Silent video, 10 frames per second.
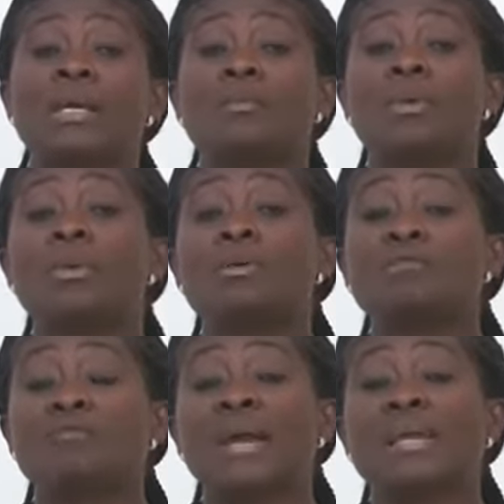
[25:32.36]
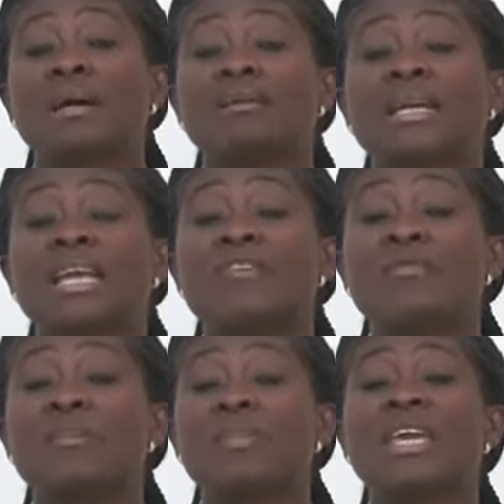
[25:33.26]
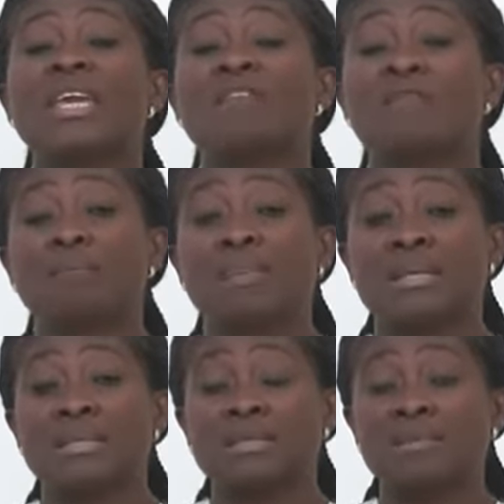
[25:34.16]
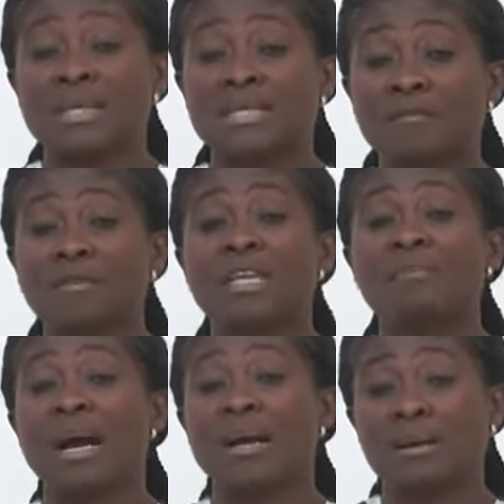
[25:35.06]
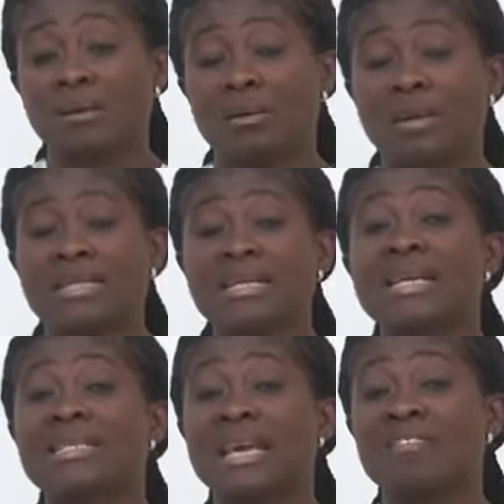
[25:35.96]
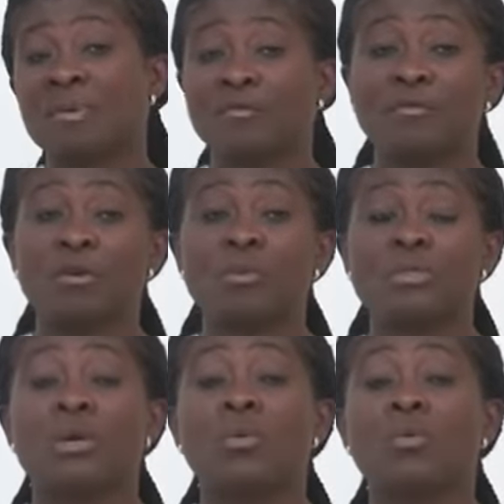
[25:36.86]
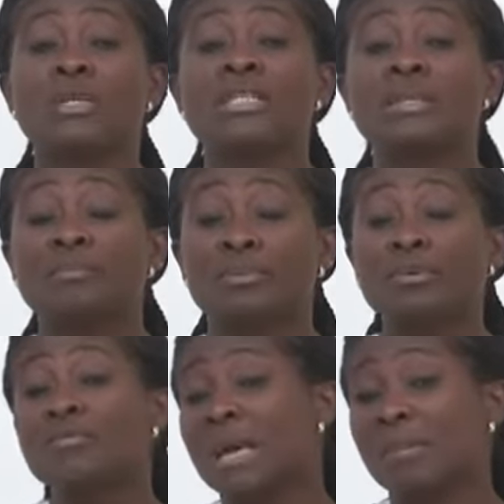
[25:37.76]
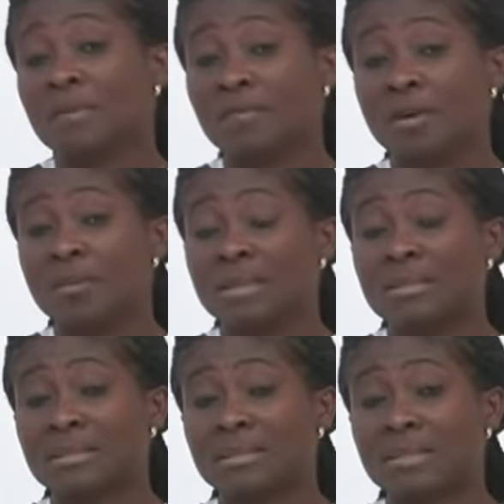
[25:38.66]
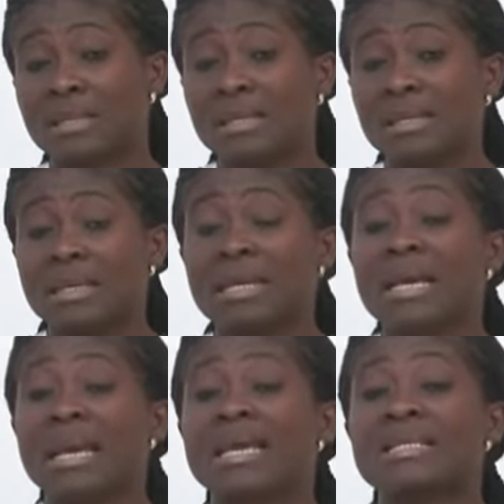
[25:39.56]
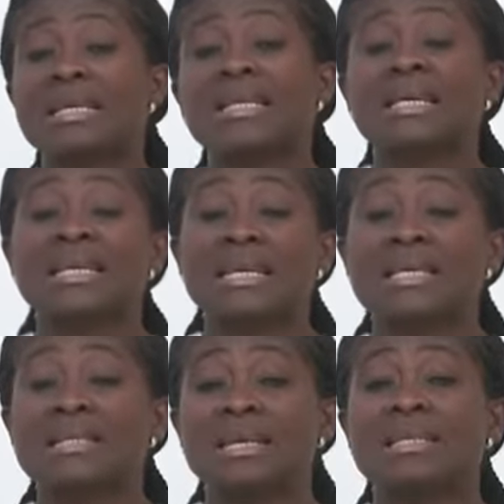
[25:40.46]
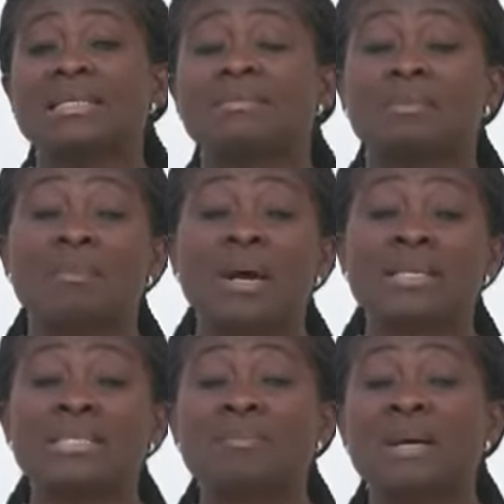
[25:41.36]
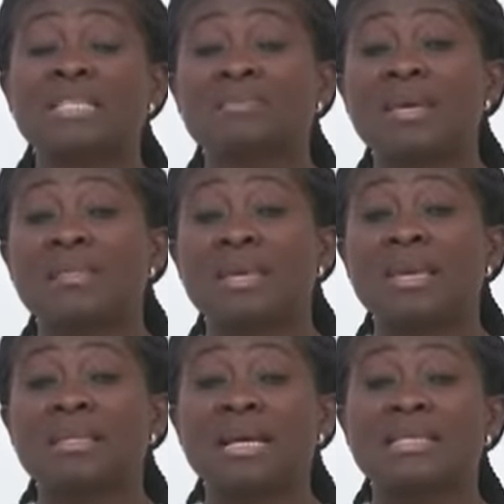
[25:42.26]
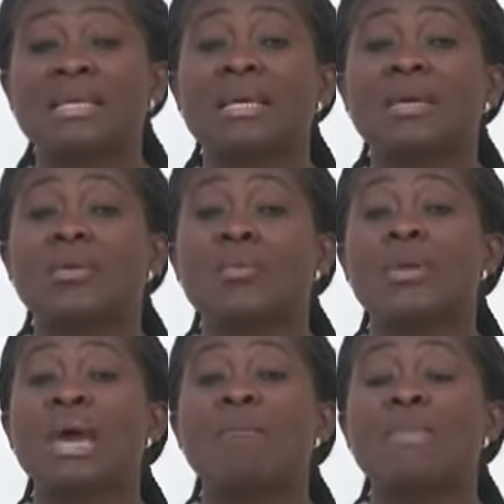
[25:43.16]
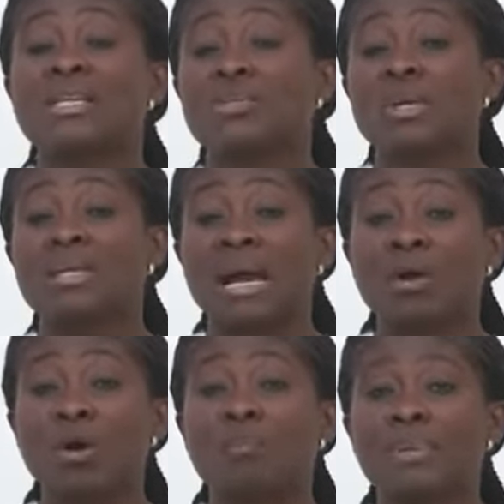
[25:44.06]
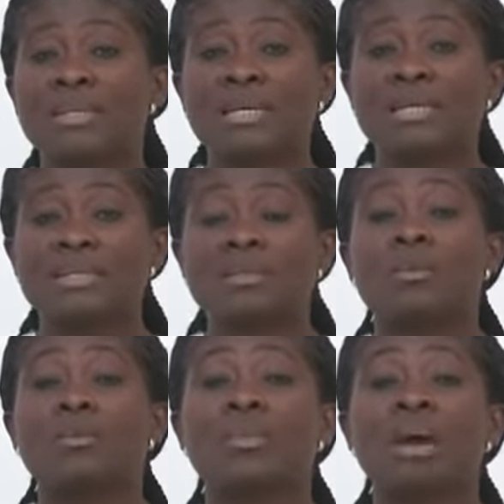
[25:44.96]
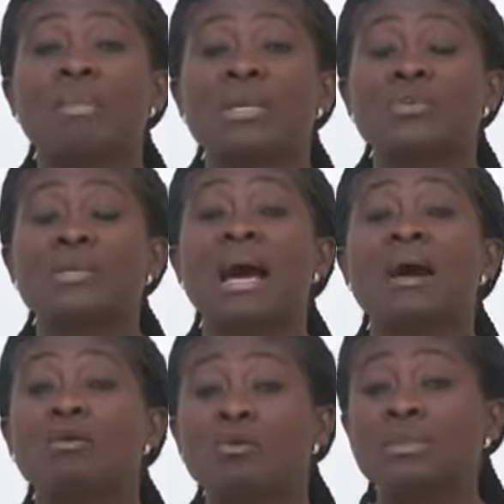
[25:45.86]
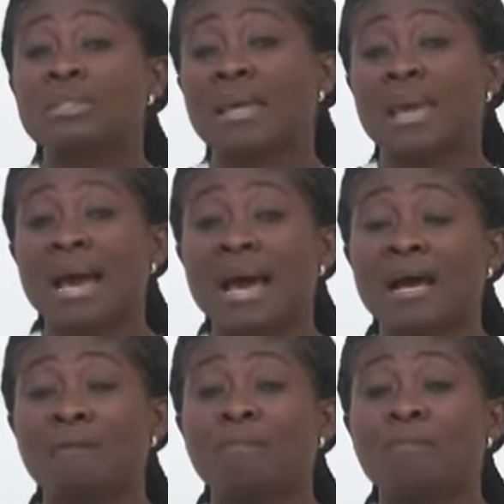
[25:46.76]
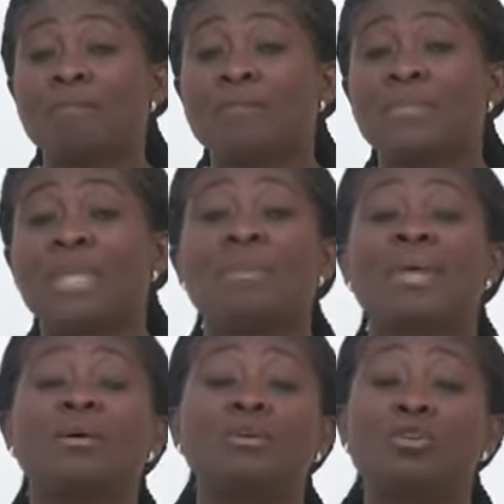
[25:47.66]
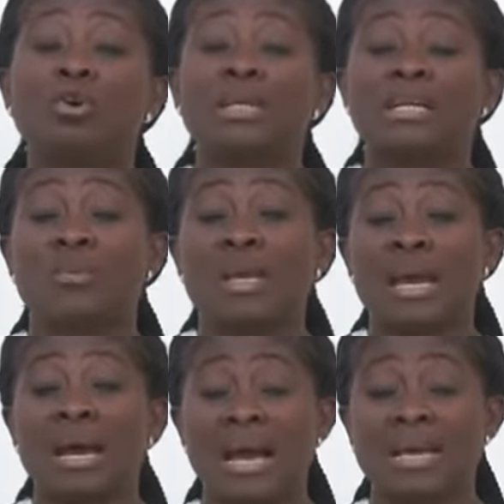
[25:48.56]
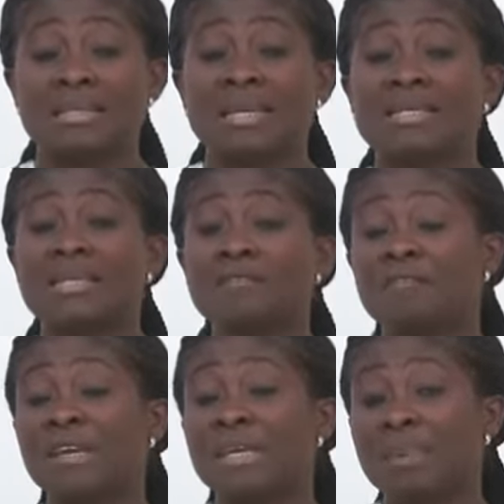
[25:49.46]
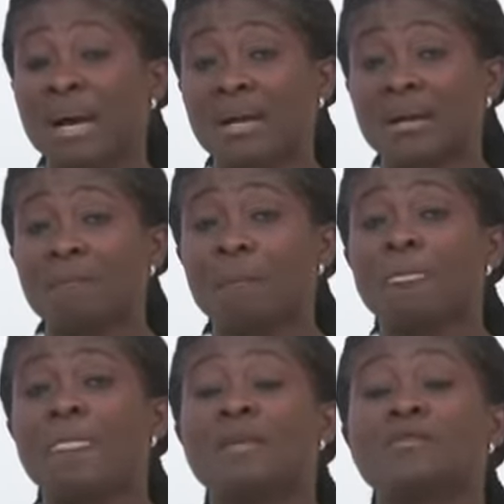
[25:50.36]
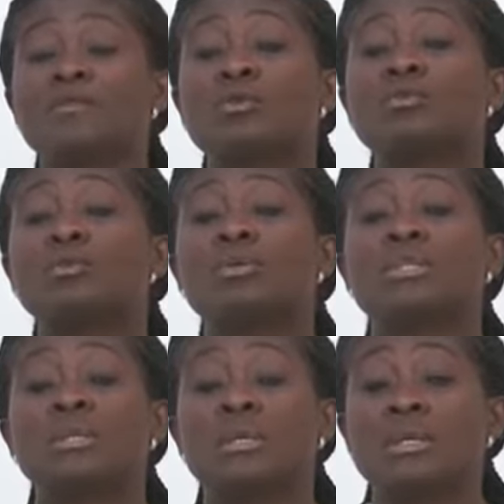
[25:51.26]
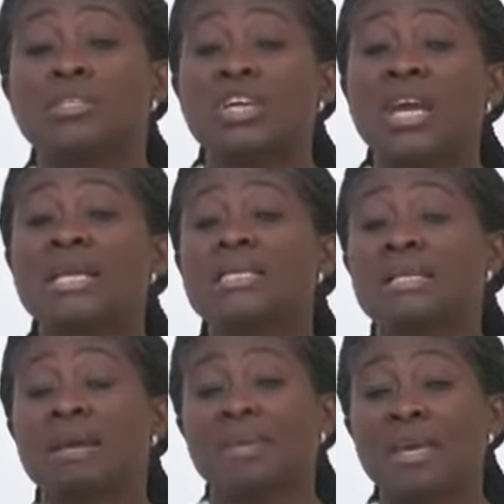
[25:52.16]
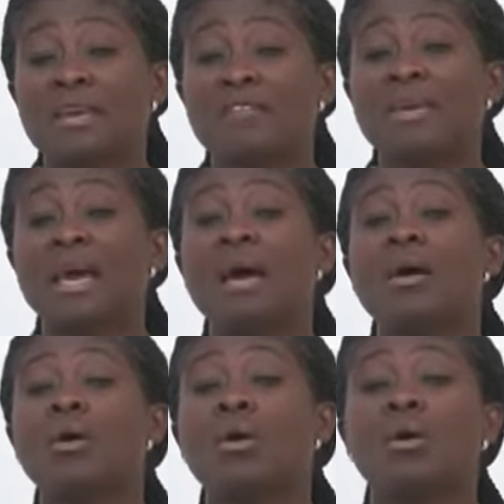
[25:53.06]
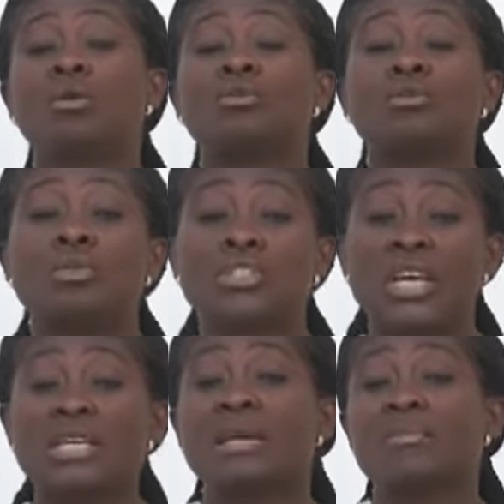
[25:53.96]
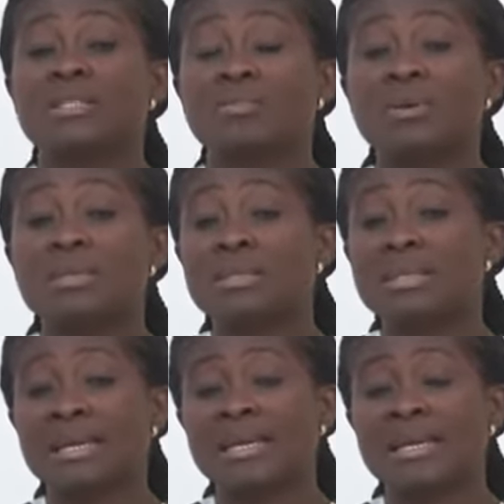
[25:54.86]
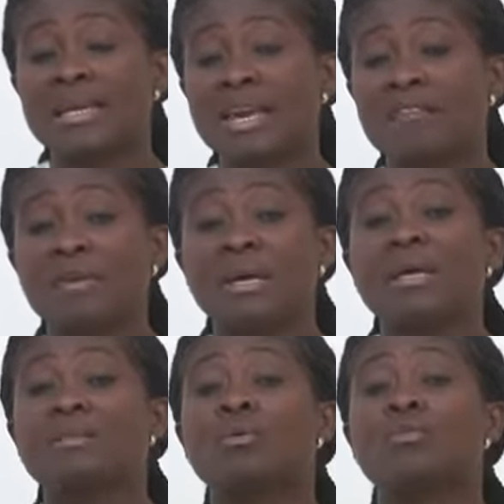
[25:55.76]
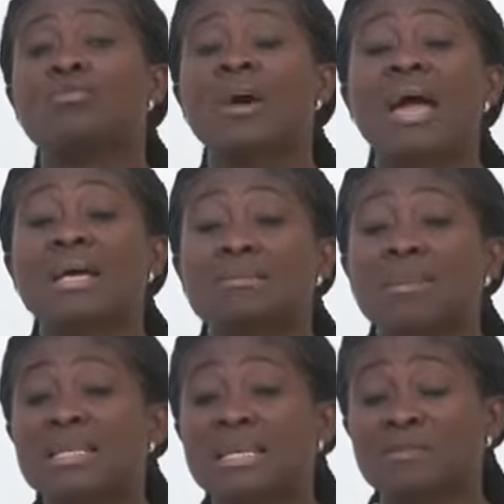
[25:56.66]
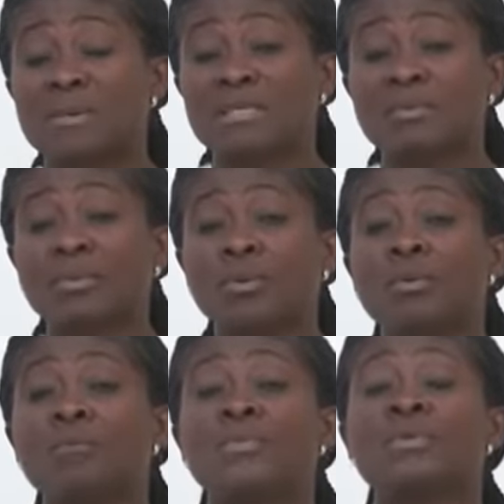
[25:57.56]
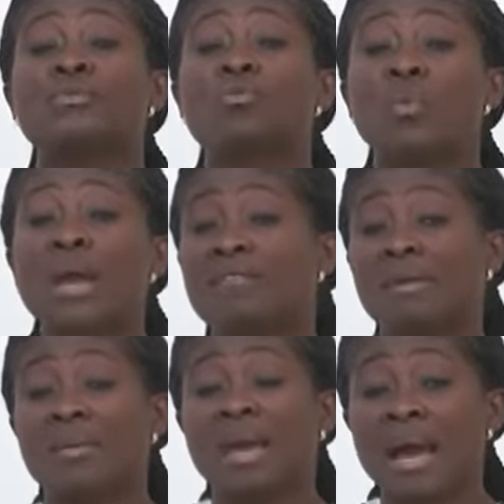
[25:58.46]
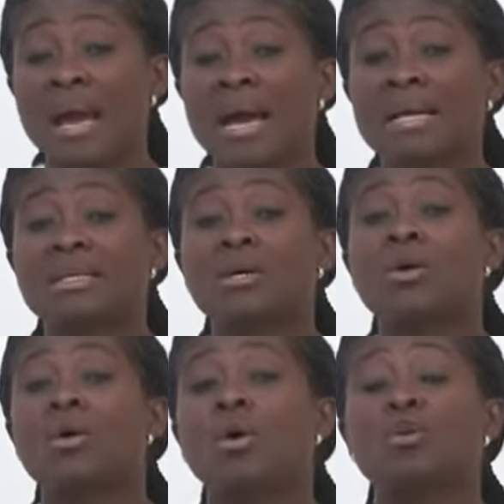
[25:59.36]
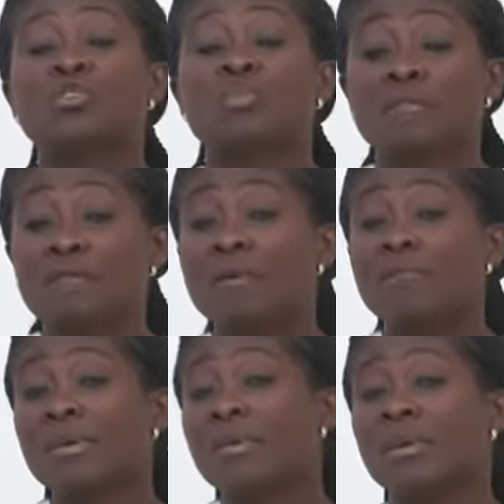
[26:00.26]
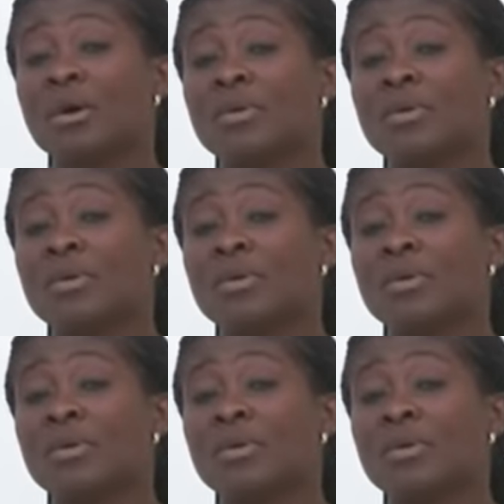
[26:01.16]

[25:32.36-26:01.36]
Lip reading: we want to find out that if we give participants feedback on a task they have performed, will it improve their performance? In such an instance, the participants may think that we are measuring their competence, we are measuring how good they are. They may not know that we are assessing feedback, and so they would change their behavior, or they would change the responses that they give. They will try as much as possible to work very hard or to perform very well